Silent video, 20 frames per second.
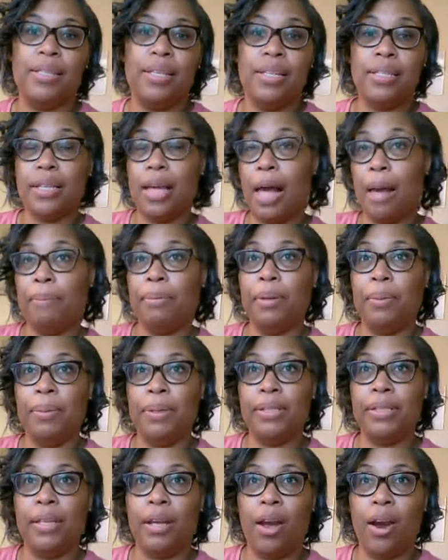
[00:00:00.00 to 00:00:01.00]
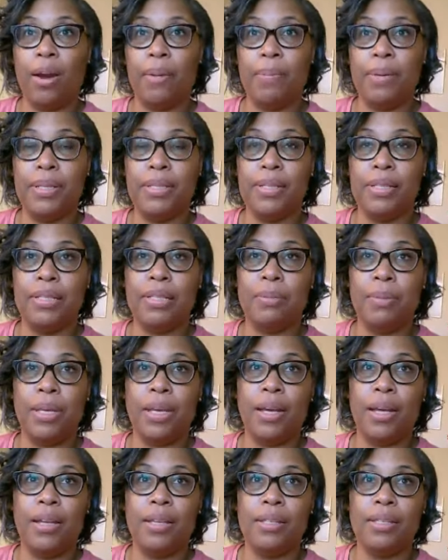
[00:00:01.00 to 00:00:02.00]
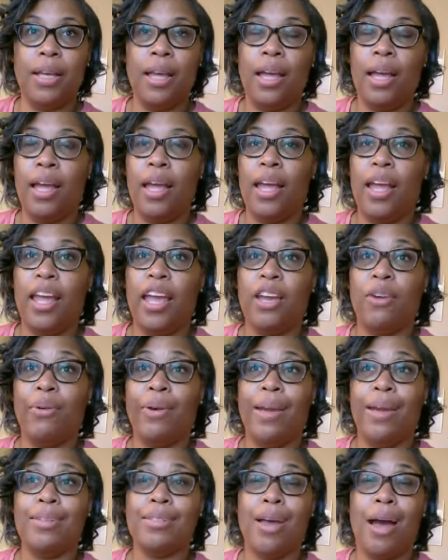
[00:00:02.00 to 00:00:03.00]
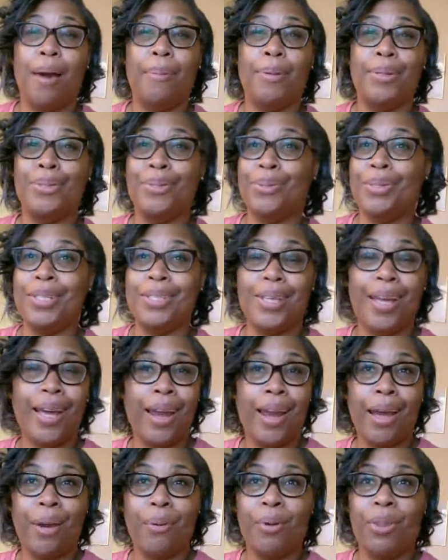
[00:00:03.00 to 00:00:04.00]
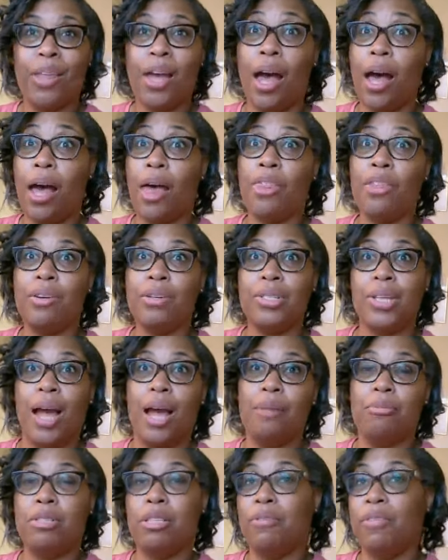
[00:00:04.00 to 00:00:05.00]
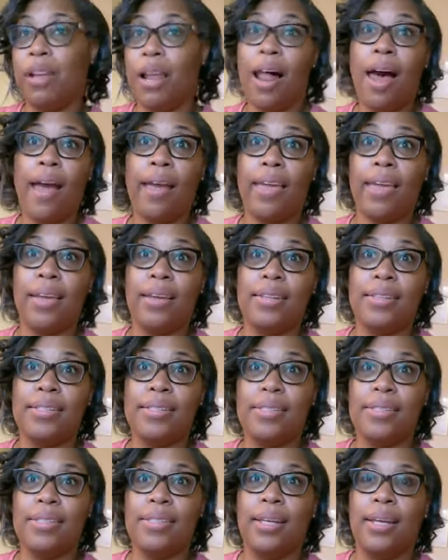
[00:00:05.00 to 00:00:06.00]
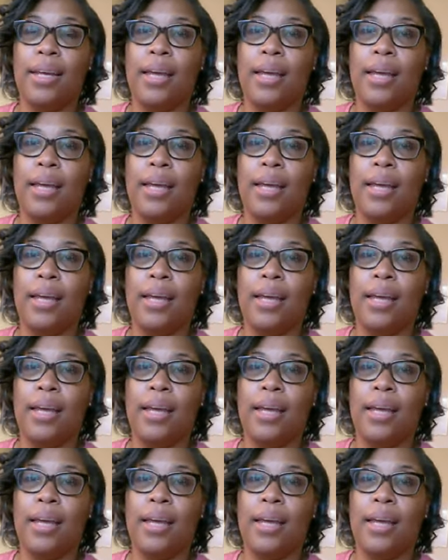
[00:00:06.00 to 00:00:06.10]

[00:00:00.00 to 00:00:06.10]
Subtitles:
It's complemented our business because it creates opportunities to connect with other types of clients,